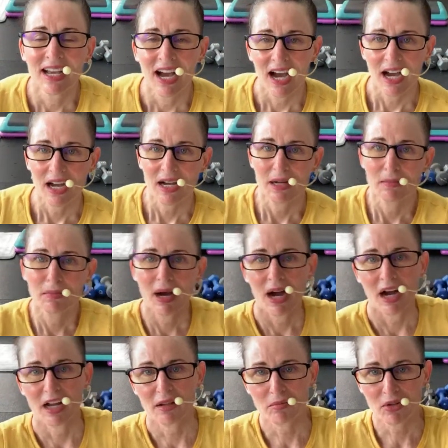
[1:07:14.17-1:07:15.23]
um,
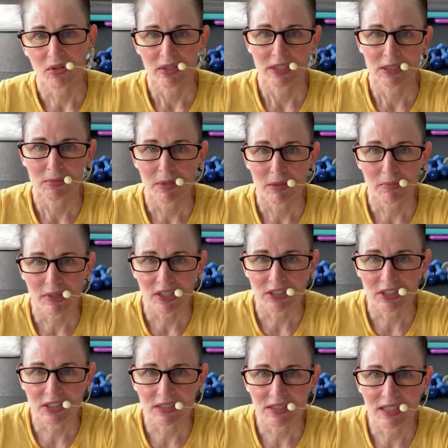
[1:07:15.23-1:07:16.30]
I'm going to be
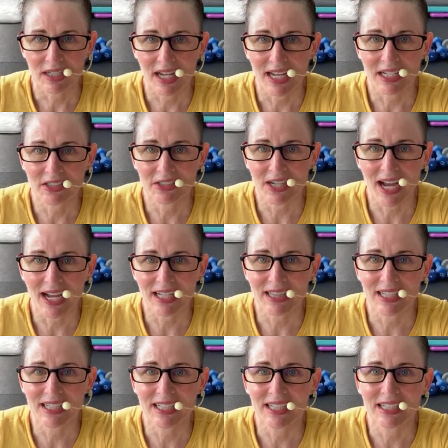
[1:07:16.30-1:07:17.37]
purchasing, hey,
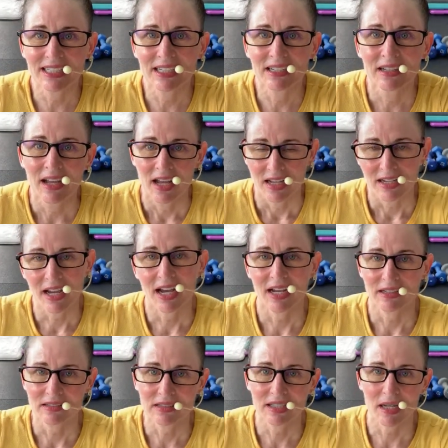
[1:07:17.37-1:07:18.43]
Jacqueline. Yeah,
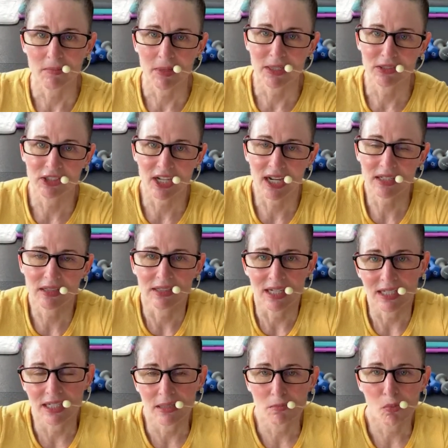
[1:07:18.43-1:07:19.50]
same here, Jacqueline. I
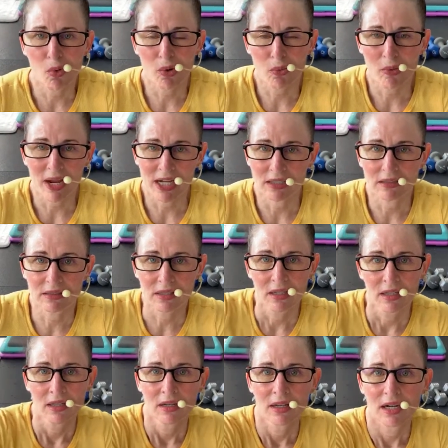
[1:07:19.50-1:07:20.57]
need more weights.
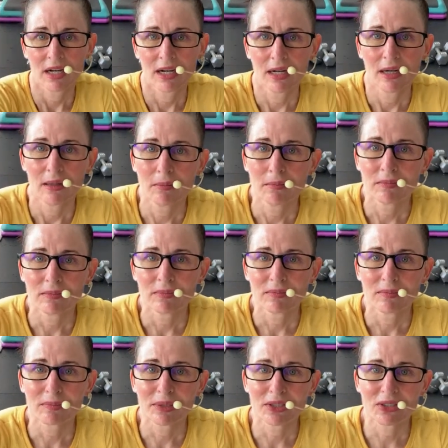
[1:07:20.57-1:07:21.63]
Um,
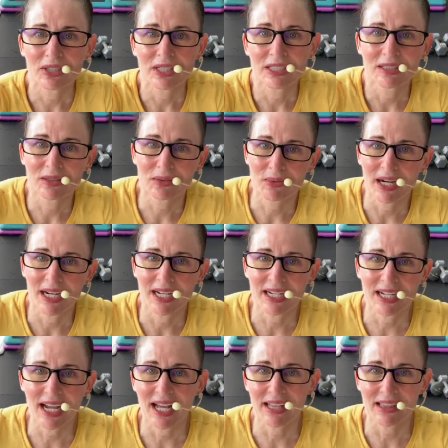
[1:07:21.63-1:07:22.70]
Patrice, sweating,
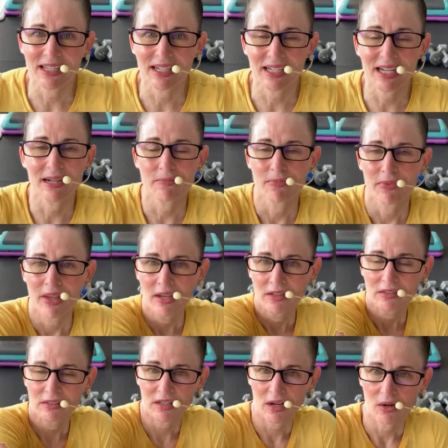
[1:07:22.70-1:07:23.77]
Kathy, yeah.
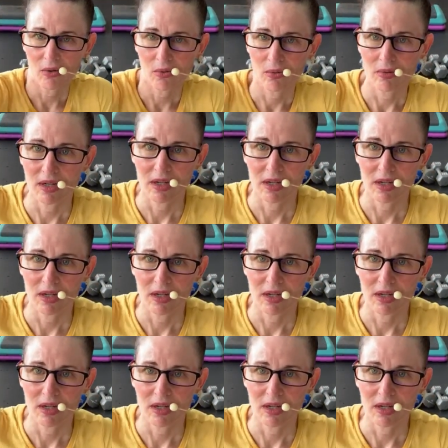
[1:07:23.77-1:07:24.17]
So